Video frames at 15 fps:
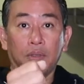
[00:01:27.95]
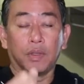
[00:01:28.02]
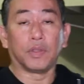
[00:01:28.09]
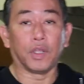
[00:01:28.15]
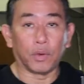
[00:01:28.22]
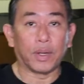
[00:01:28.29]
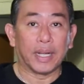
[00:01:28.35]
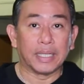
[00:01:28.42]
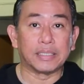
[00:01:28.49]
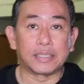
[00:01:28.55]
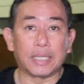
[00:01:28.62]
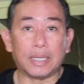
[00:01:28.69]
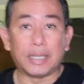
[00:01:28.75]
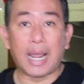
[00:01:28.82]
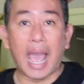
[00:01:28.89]
there
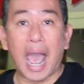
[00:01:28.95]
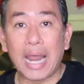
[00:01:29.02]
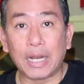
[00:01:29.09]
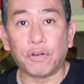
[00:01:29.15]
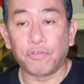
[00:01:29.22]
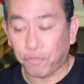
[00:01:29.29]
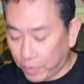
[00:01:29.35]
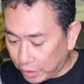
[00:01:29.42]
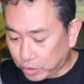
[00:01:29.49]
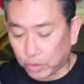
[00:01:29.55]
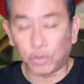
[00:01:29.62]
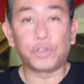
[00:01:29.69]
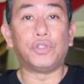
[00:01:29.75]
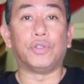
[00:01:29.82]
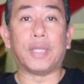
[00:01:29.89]
is an added
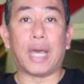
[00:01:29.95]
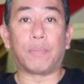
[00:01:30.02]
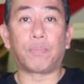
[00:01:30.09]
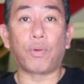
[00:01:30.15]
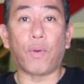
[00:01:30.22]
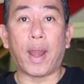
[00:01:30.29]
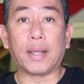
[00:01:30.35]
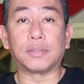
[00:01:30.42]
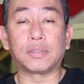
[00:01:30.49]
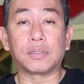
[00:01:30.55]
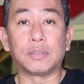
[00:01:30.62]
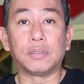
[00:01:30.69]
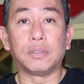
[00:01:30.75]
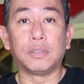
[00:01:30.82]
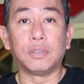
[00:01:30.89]
feature to that press.
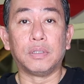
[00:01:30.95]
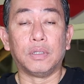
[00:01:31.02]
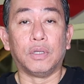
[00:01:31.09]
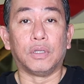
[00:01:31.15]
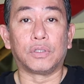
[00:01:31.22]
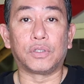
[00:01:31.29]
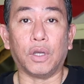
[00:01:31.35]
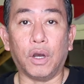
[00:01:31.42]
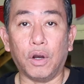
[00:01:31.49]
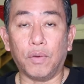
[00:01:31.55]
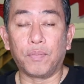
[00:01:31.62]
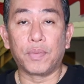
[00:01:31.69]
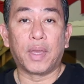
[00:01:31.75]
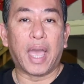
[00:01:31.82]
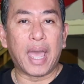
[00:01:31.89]
So,
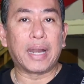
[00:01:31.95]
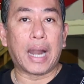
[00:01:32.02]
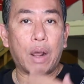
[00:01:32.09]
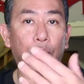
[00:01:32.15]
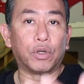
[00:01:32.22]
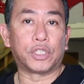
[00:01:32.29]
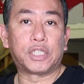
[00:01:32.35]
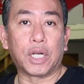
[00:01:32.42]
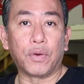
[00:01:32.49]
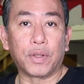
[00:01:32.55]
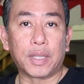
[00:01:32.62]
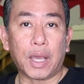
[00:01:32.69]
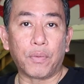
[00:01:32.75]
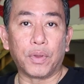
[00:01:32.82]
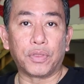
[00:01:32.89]
and I will share
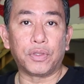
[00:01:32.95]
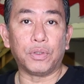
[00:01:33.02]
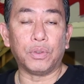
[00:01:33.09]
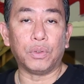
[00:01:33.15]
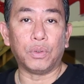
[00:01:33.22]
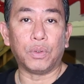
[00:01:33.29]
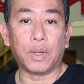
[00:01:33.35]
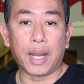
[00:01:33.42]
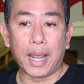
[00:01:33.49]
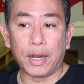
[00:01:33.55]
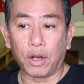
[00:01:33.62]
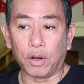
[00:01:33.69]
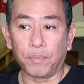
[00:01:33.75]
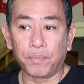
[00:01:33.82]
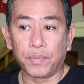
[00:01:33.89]
that with you
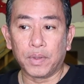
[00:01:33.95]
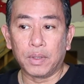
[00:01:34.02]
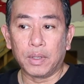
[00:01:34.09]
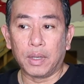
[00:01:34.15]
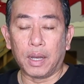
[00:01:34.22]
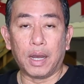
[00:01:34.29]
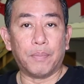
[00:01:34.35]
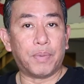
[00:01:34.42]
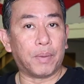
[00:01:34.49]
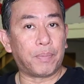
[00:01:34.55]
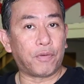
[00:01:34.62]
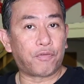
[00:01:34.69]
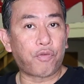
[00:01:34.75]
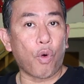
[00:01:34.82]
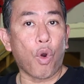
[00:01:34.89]
later. But
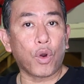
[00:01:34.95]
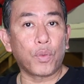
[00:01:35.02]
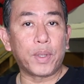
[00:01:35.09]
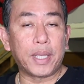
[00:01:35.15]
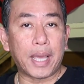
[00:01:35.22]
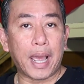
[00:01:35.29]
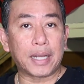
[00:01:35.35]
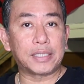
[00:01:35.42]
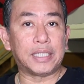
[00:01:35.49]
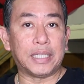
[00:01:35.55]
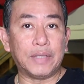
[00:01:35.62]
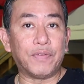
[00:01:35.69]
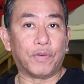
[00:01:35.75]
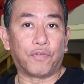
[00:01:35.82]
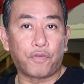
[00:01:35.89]
before we actually
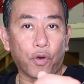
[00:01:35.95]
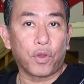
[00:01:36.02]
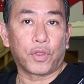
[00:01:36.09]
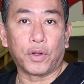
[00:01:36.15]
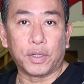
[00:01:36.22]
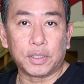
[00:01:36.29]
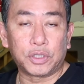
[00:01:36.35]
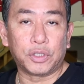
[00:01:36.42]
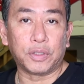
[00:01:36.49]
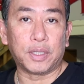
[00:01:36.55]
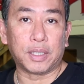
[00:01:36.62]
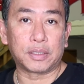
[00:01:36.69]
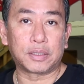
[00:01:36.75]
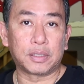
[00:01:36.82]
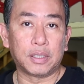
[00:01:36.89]
even further into
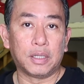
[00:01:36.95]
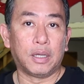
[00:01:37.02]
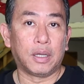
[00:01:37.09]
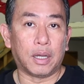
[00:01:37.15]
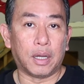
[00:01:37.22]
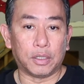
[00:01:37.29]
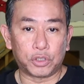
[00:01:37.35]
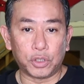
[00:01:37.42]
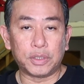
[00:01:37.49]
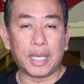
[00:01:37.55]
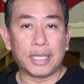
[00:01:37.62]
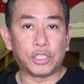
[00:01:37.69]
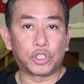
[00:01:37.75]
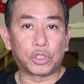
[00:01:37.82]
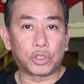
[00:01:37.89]
this
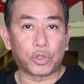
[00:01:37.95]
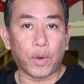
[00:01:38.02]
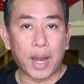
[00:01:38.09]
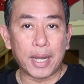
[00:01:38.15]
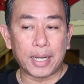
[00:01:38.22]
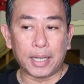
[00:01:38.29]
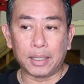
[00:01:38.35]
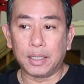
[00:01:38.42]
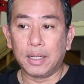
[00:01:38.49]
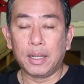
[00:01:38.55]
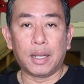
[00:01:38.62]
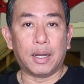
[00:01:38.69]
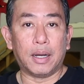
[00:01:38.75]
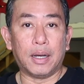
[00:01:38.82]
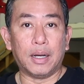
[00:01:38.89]
today's training,
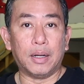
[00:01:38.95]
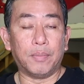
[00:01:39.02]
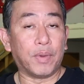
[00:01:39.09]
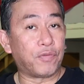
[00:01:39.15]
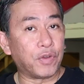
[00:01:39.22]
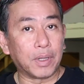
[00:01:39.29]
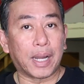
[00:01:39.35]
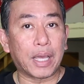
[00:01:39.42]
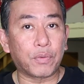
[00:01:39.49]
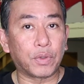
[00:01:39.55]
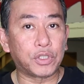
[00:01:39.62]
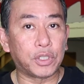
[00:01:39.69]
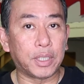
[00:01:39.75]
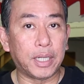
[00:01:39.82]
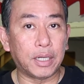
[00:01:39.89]
if you like
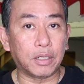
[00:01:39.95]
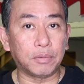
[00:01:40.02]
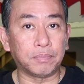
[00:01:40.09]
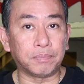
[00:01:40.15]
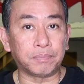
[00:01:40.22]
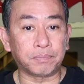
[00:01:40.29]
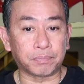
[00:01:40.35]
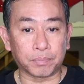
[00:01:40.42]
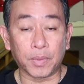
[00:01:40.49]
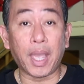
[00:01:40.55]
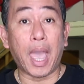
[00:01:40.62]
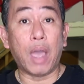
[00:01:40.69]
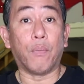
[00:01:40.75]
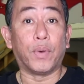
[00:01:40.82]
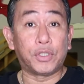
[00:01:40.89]
what you hear
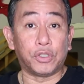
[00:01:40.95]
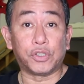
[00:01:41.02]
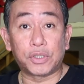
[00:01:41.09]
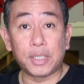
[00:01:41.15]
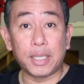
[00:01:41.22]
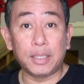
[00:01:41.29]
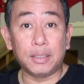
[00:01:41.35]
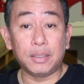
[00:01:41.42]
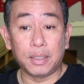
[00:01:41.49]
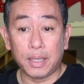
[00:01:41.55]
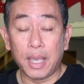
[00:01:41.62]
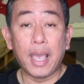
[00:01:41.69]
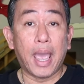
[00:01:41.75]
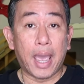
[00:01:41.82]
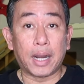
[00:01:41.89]
and what you
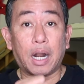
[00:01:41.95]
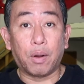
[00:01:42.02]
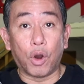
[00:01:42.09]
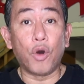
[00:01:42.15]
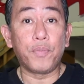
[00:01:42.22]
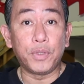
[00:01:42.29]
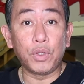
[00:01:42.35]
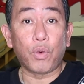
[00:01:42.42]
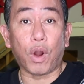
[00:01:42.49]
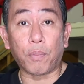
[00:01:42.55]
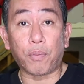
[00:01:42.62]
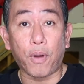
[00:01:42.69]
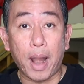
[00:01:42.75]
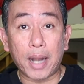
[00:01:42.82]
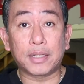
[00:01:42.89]
see, and I hope you are
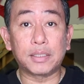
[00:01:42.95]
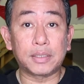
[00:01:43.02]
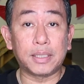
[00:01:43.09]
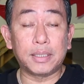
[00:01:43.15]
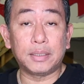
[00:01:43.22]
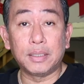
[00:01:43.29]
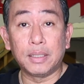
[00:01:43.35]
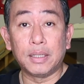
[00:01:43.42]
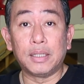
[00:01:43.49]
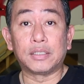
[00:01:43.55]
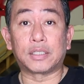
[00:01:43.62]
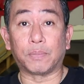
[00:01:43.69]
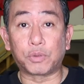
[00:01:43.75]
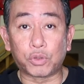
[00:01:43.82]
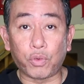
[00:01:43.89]
practicing,
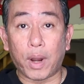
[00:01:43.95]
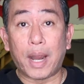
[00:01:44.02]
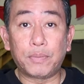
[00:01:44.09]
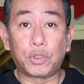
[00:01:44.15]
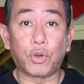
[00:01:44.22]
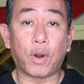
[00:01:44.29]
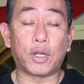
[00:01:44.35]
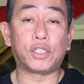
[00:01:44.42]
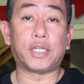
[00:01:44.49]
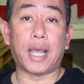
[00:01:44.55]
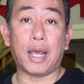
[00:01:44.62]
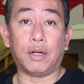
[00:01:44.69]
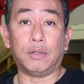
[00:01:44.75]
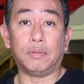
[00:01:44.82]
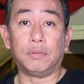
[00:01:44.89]
subscribe to our
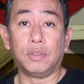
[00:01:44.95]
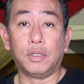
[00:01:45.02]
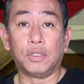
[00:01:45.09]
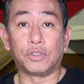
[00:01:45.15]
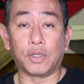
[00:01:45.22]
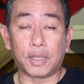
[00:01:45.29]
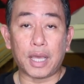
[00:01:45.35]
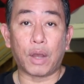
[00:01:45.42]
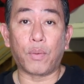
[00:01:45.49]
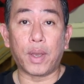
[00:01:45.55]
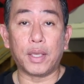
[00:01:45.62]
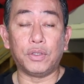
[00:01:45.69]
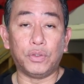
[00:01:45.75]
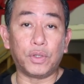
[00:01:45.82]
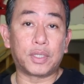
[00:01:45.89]
channel. So that
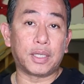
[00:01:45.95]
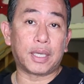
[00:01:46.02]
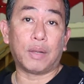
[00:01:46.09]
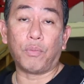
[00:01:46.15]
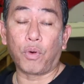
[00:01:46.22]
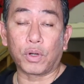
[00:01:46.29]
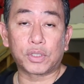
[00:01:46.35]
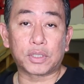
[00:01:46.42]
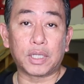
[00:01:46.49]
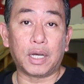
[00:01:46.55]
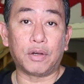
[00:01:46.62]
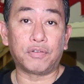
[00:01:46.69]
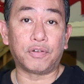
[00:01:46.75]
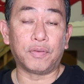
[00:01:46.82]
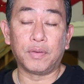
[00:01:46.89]
way you can get more
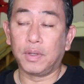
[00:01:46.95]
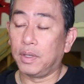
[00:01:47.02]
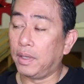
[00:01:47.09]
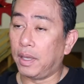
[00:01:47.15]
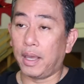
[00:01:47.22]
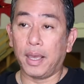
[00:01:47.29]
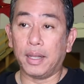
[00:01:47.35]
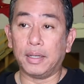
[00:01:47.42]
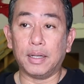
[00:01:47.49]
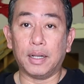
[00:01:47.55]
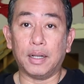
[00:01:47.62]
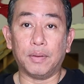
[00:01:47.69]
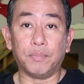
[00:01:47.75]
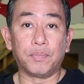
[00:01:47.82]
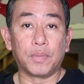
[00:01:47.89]
stuff, and
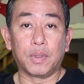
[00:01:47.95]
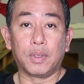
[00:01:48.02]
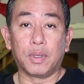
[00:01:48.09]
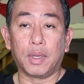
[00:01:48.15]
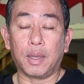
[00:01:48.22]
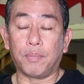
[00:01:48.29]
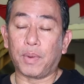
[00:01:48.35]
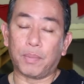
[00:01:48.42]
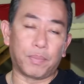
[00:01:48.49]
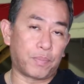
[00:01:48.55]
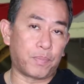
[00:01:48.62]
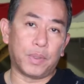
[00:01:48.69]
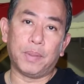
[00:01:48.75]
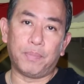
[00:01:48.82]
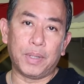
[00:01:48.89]

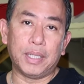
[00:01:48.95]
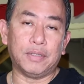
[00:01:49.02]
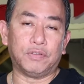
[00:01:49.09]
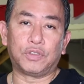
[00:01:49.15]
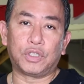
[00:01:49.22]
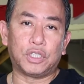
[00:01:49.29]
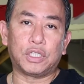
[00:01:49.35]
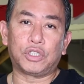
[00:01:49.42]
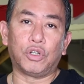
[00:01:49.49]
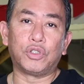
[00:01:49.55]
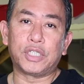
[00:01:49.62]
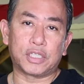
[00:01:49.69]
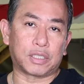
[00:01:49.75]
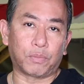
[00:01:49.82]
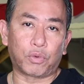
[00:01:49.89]
please, don't
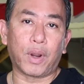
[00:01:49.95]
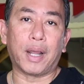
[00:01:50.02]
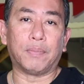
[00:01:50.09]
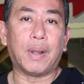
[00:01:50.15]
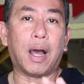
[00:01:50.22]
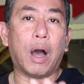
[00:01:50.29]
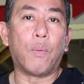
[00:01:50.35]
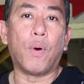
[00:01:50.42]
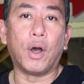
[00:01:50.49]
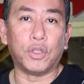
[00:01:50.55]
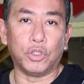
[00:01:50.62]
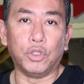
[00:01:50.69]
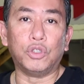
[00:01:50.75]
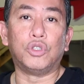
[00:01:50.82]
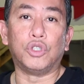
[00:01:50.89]
just subscribe. I
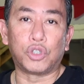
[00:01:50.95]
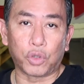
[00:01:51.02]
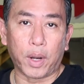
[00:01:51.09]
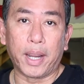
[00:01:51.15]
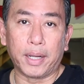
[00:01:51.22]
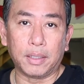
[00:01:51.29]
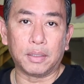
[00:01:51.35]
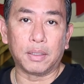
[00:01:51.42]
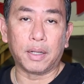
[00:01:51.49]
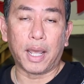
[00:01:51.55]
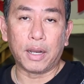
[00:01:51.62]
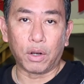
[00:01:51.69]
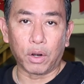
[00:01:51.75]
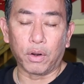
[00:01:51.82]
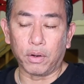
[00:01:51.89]
want you to train
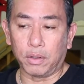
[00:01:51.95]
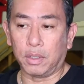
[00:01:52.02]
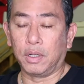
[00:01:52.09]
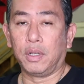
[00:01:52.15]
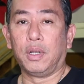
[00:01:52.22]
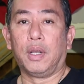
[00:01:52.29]
and learn.